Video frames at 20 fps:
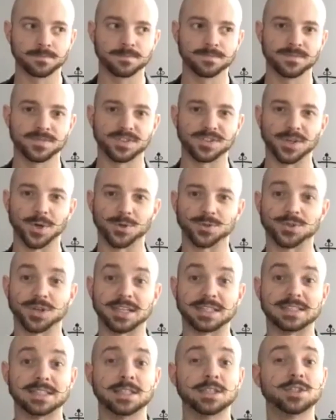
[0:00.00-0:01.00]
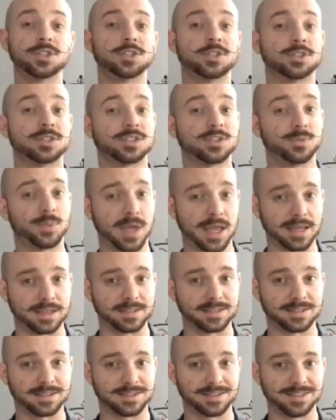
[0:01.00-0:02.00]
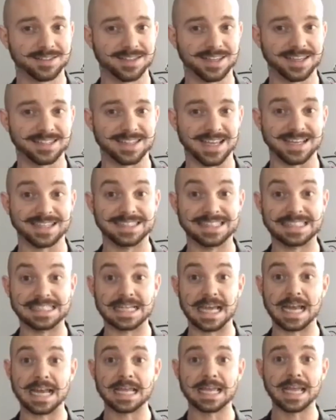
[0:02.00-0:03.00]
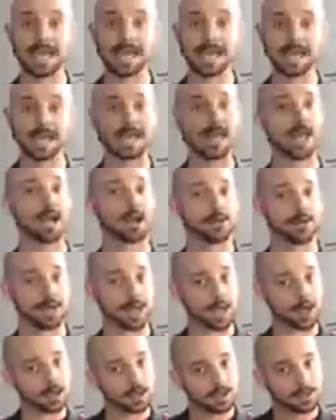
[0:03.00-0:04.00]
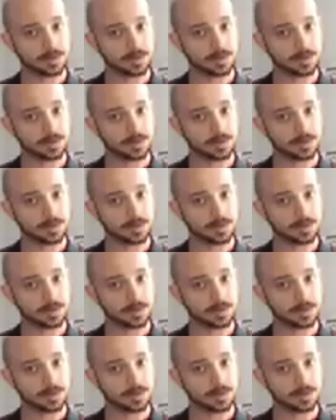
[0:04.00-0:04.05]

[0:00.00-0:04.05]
So transitional space is a dedicated area